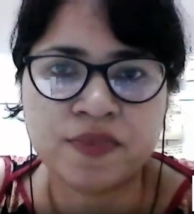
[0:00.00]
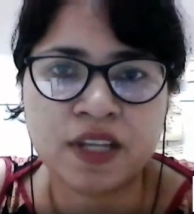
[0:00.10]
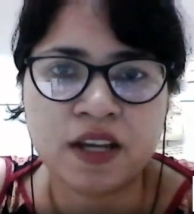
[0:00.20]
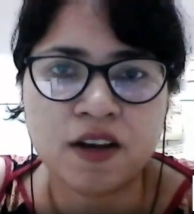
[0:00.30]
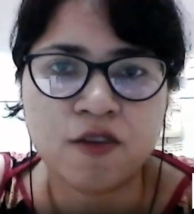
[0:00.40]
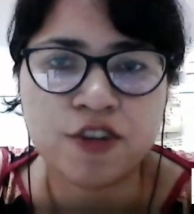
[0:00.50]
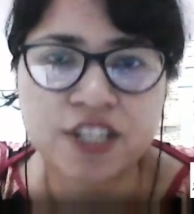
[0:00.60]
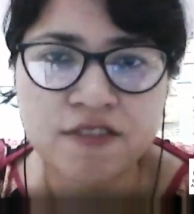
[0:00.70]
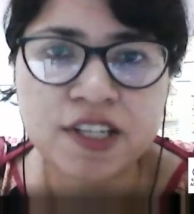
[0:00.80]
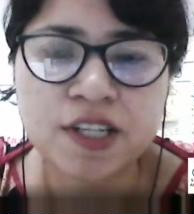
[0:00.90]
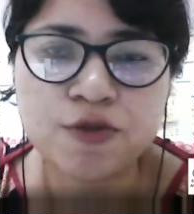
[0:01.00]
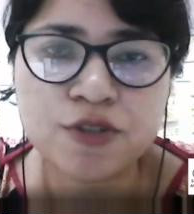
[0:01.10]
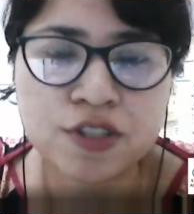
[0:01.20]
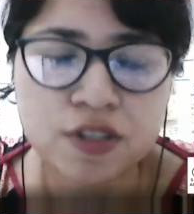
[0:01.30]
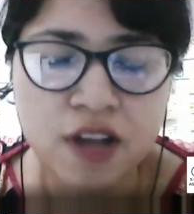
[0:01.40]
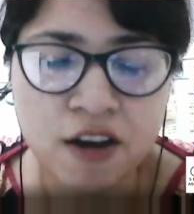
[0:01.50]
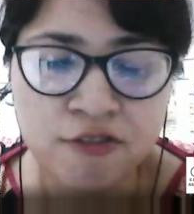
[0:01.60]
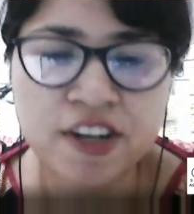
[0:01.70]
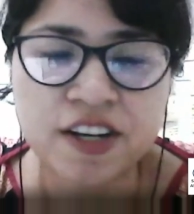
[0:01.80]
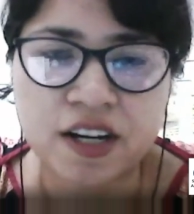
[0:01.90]
Whatever you
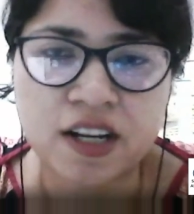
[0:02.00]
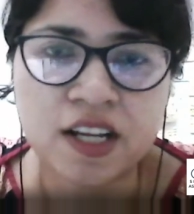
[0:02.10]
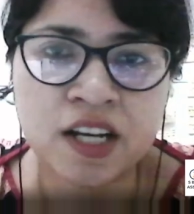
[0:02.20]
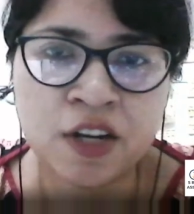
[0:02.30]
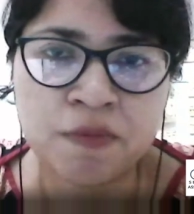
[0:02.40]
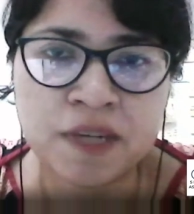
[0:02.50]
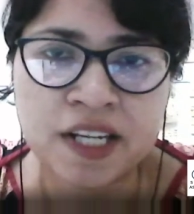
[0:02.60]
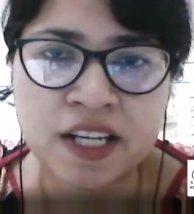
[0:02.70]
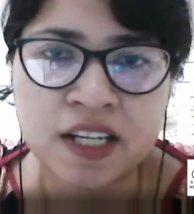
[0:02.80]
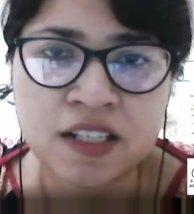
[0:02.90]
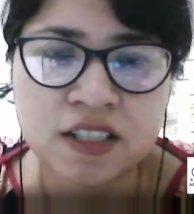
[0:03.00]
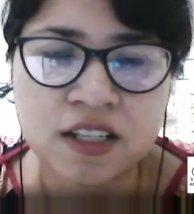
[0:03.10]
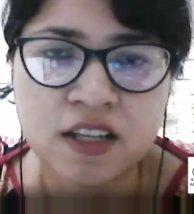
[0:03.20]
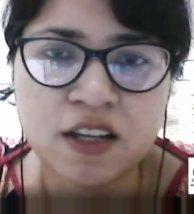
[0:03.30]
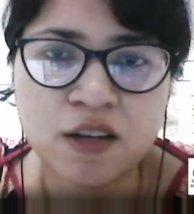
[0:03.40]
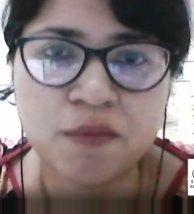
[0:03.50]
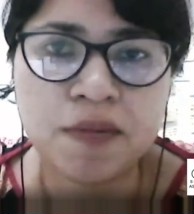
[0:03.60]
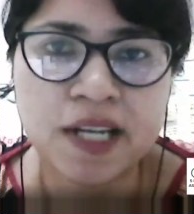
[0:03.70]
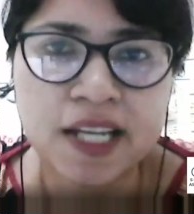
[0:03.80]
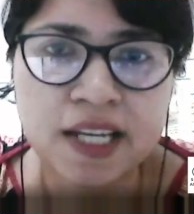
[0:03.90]
aver in your pleadings,
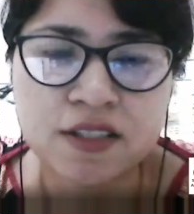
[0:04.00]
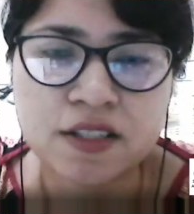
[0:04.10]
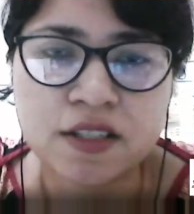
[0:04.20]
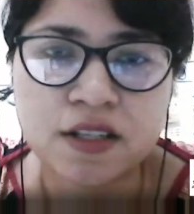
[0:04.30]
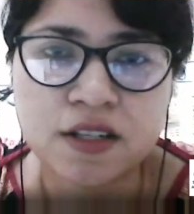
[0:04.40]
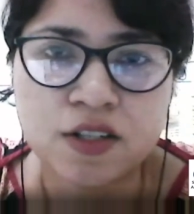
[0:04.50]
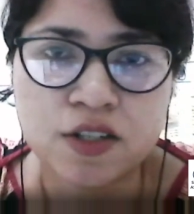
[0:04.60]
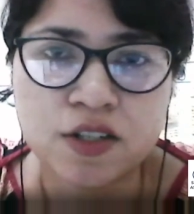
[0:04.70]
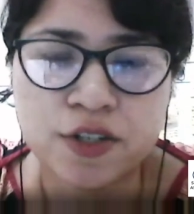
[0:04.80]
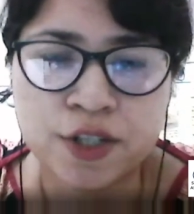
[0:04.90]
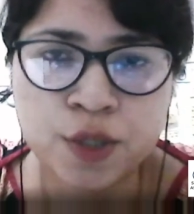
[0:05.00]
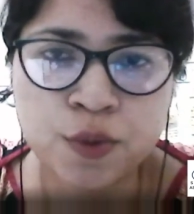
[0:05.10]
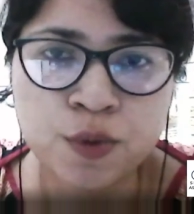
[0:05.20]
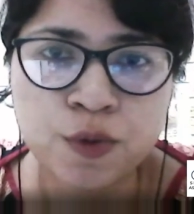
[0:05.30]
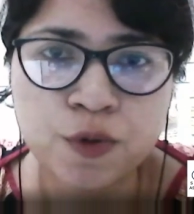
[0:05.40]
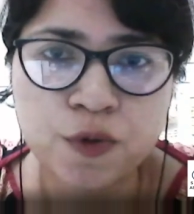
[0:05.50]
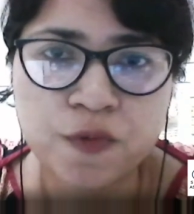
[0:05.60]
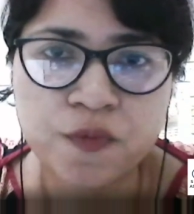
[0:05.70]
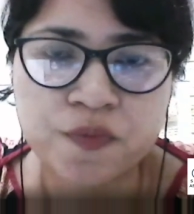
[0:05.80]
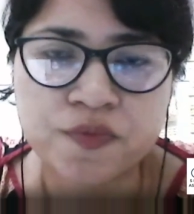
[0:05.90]
please do
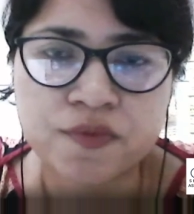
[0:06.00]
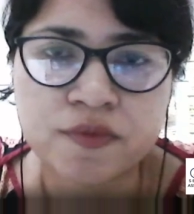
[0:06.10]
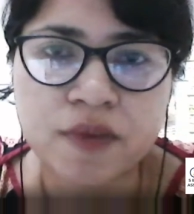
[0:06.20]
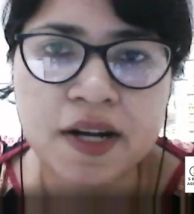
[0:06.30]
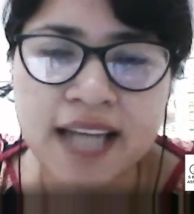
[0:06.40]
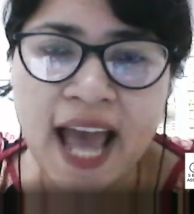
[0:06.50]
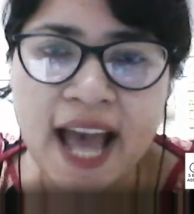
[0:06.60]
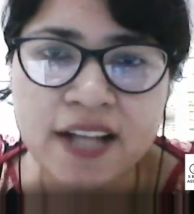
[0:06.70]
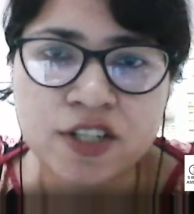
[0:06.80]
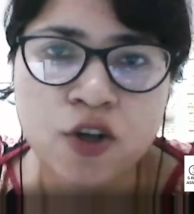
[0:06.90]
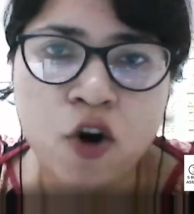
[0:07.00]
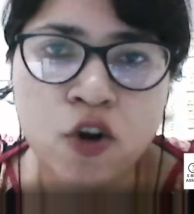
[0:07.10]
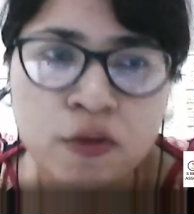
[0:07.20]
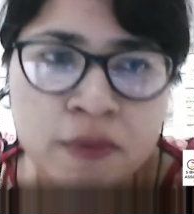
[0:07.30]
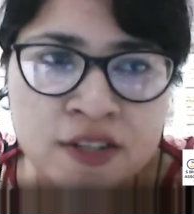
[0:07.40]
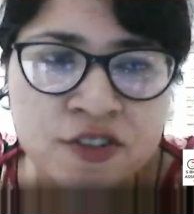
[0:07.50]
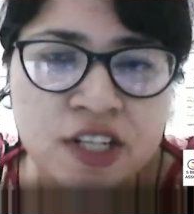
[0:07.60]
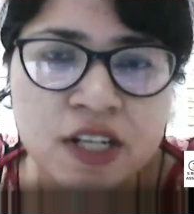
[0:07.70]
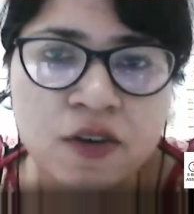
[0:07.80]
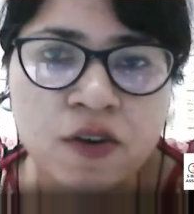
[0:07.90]
attach a
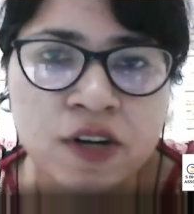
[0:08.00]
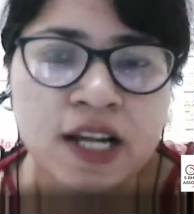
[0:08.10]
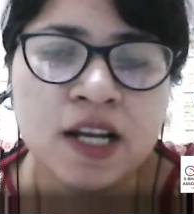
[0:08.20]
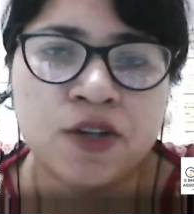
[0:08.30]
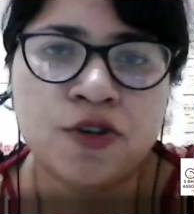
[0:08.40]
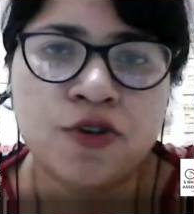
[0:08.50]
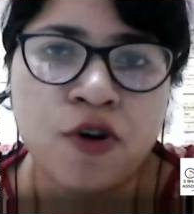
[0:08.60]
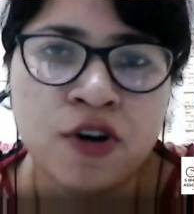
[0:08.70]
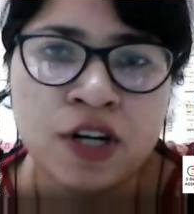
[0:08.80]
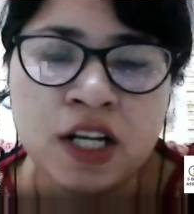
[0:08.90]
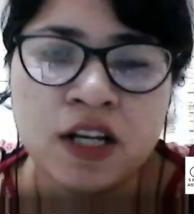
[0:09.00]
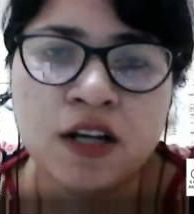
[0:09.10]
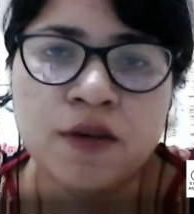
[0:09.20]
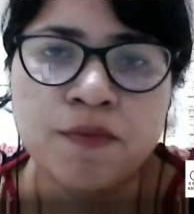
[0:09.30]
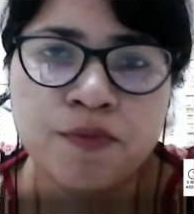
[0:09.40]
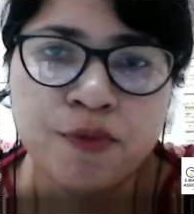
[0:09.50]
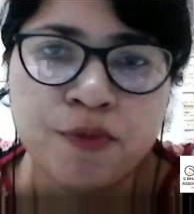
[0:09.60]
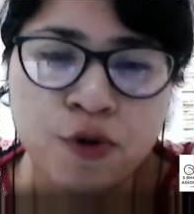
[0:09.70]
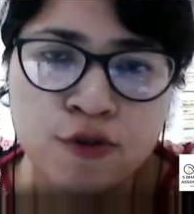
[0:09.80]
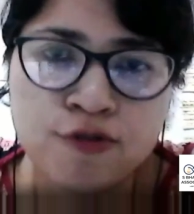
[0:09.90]
documentary or an electronic
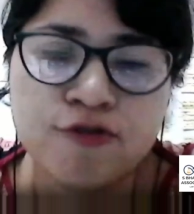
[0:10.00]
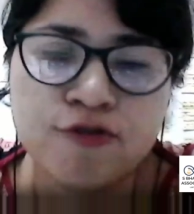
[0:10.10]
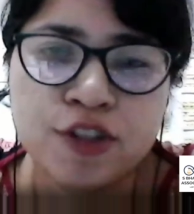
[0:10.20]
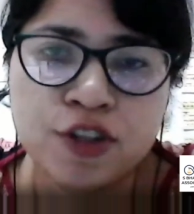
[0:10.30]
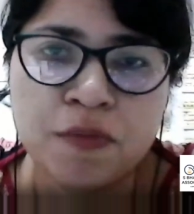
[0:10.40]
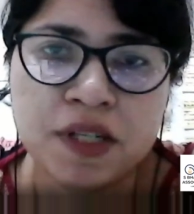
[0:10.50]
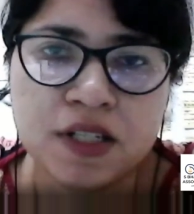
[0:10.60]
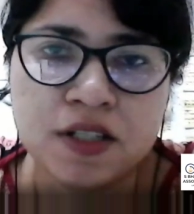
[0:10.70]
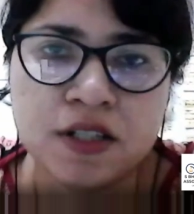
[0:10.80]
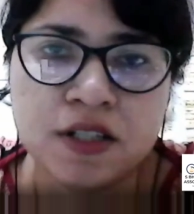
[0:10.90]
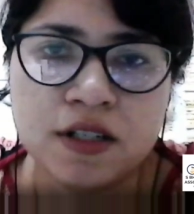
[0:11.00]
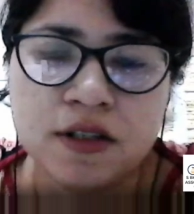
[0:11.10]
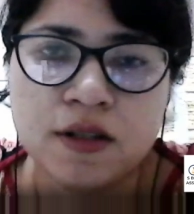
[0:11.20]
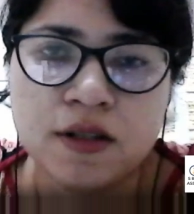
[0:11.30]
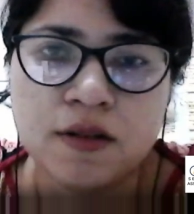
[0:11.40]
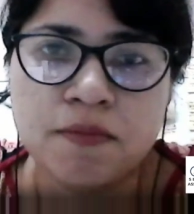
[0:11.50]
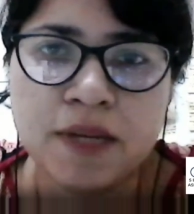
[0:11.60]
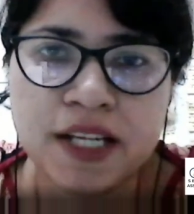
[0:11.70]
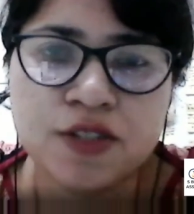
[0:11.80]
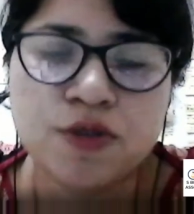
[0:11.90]
proof with your petition.
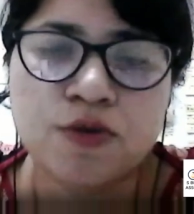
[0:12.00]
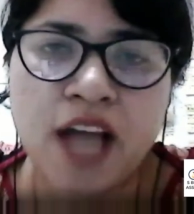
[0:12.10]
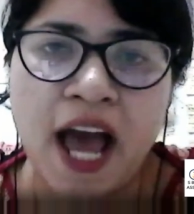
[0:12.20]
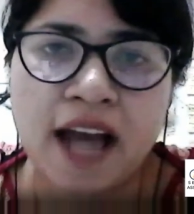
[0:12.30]
Please do that.